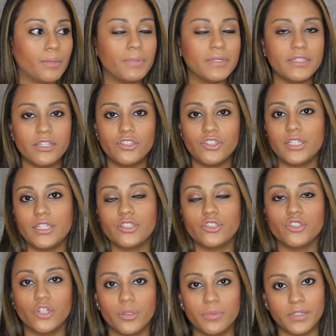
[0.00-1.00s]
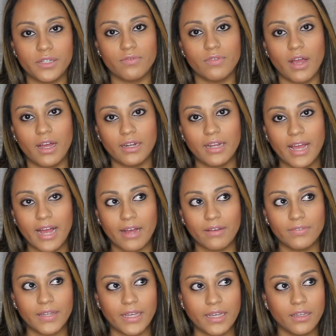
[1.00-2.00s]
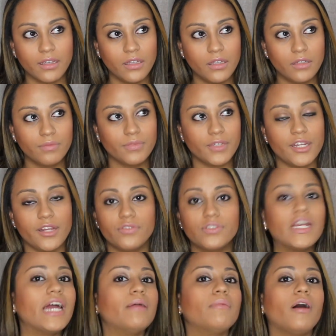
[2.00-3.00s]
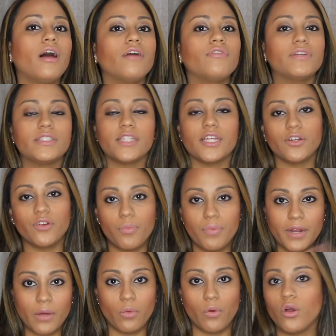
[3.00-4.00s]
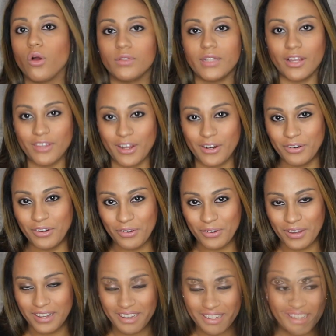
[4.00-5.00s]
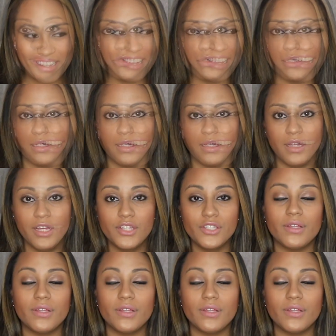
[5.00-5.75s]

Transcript: position in terms of not having enough time off, etc. But I won't go down that road.